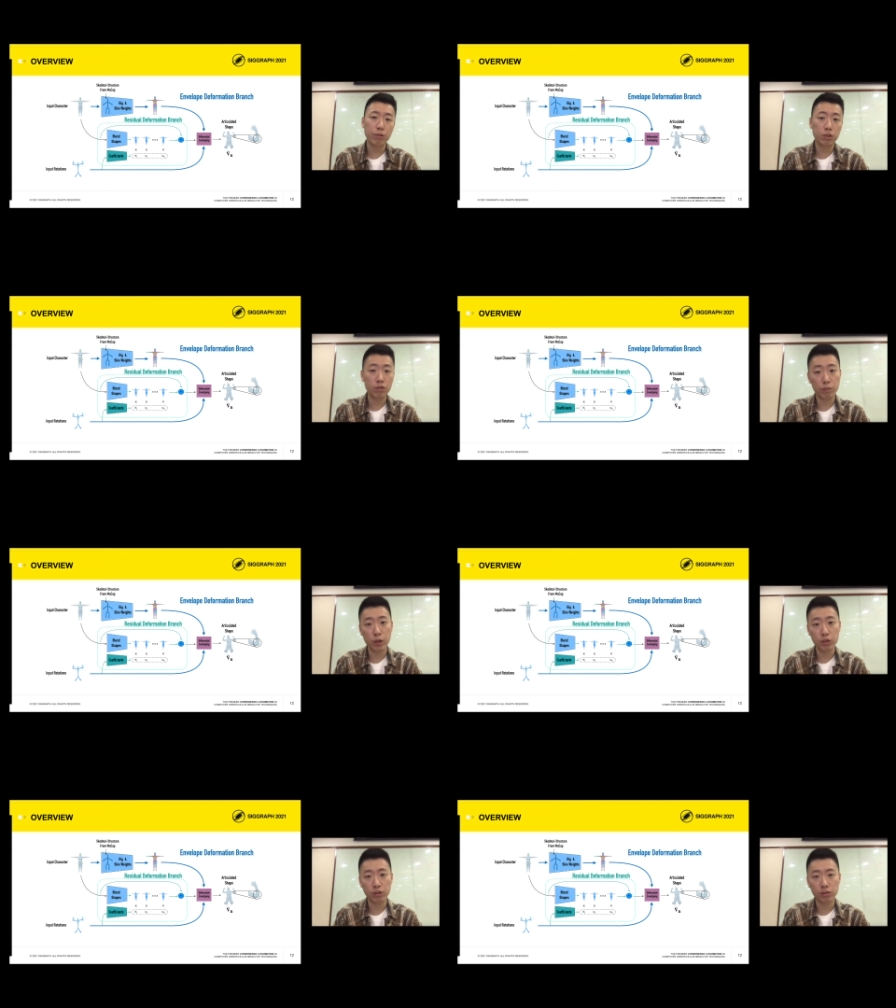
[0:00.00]

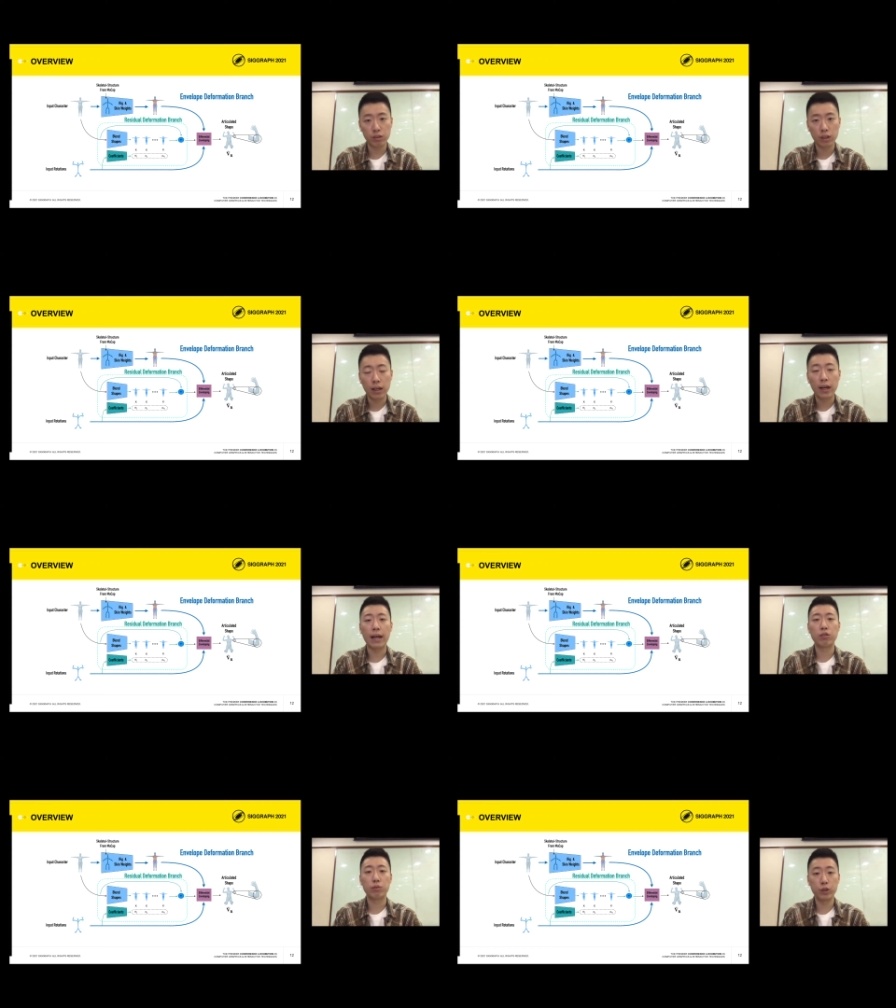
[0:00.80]
deformation and
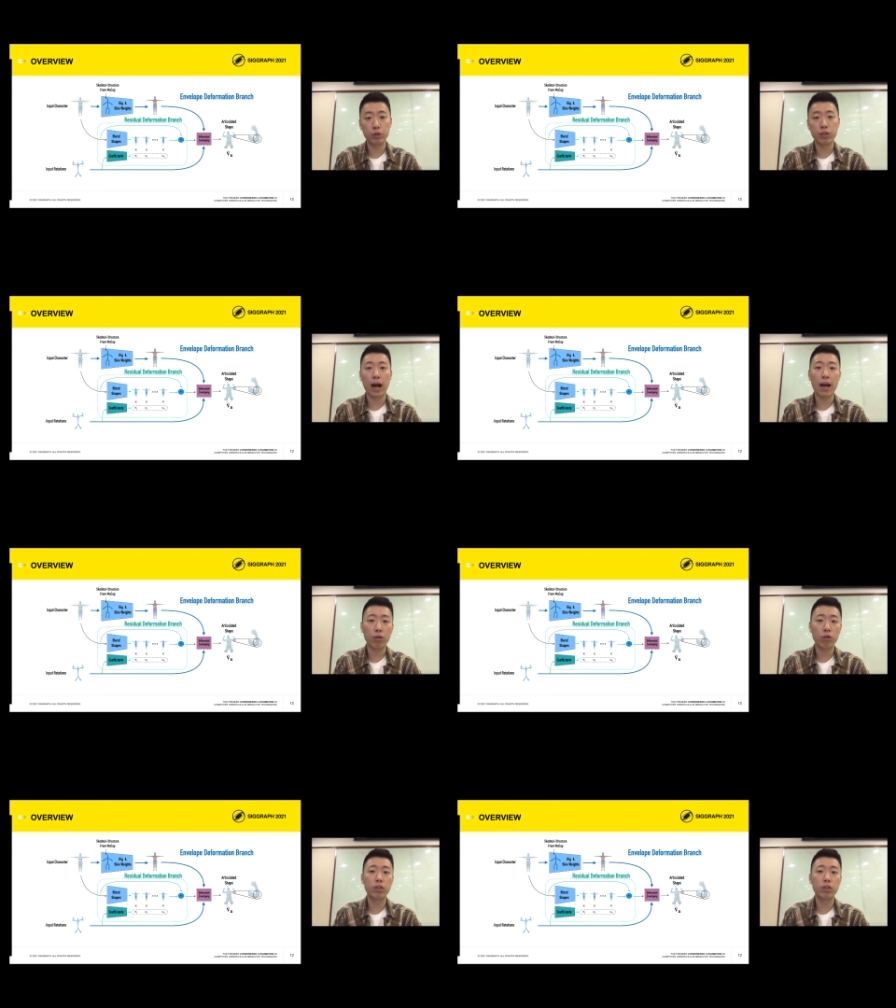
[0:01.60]
to produce high-quality